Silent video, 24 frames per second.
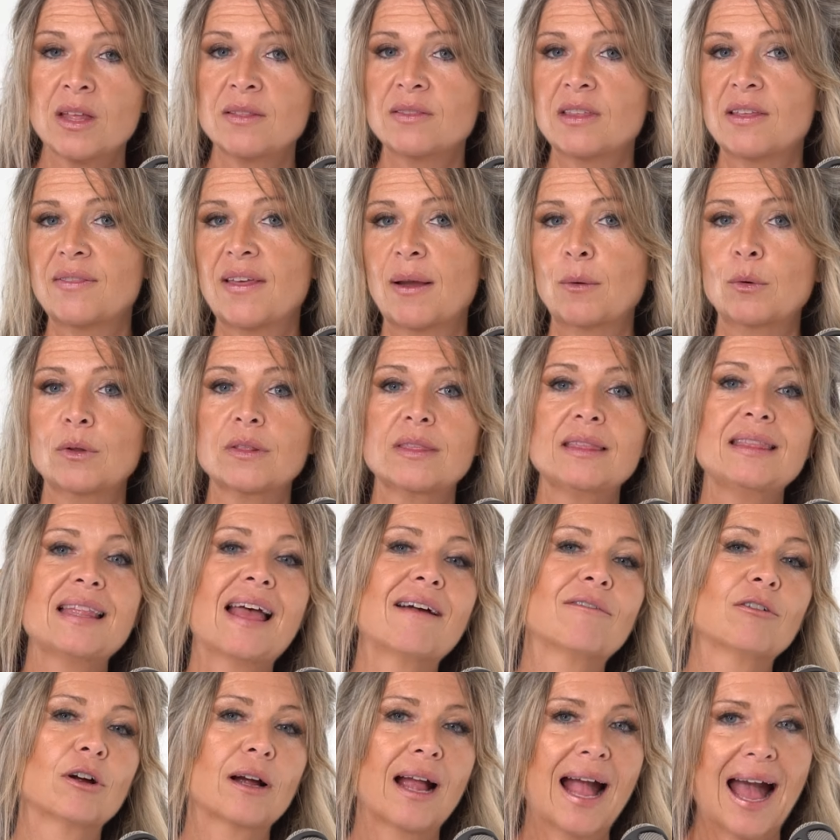that they will
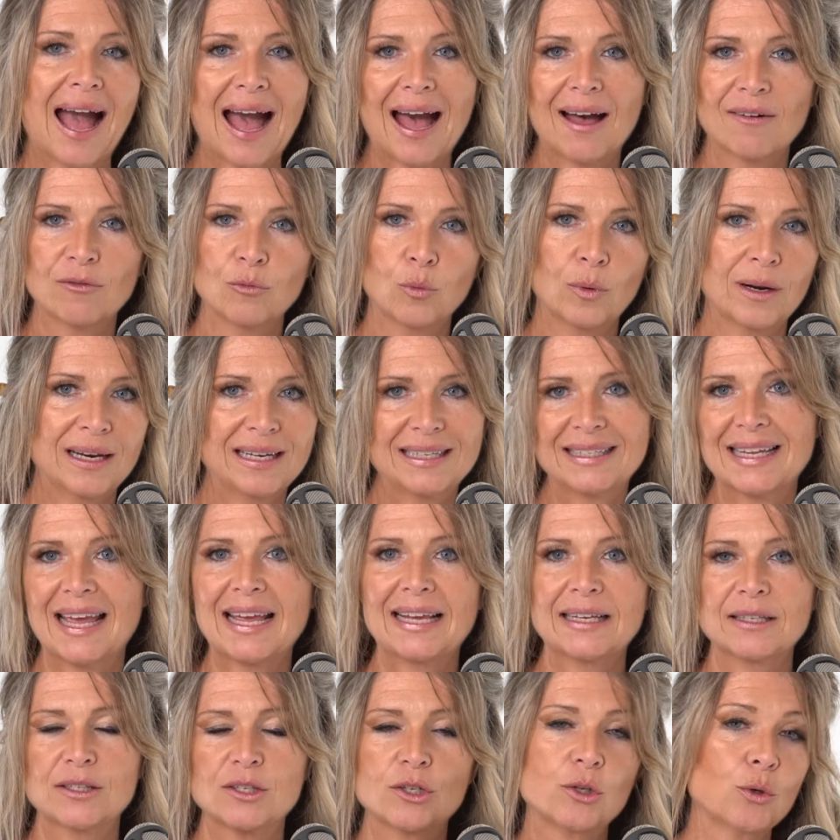never have what it
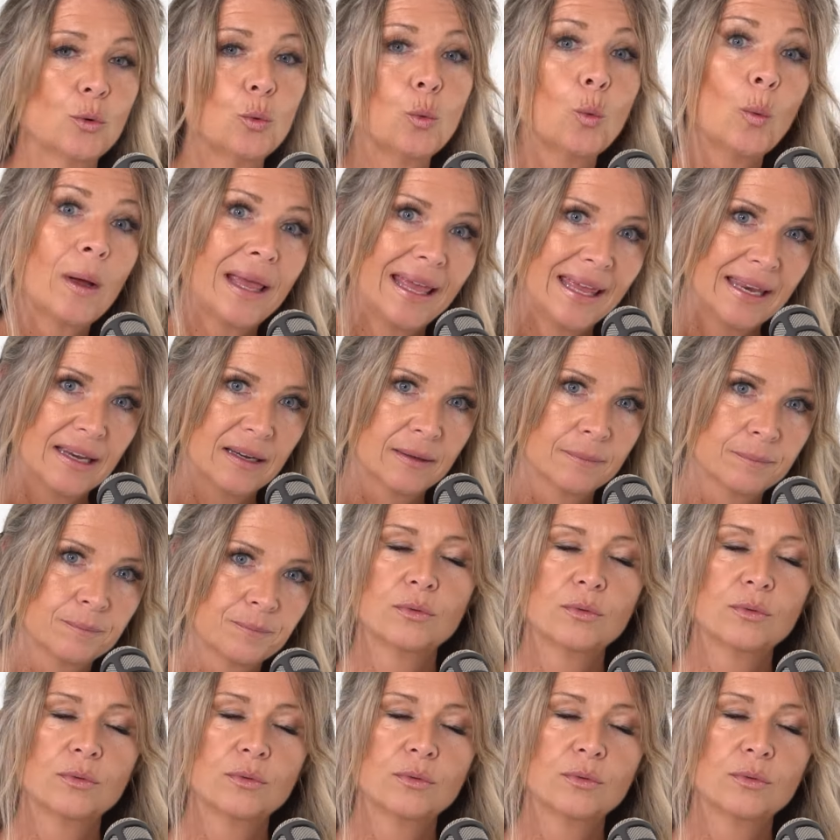takes to win.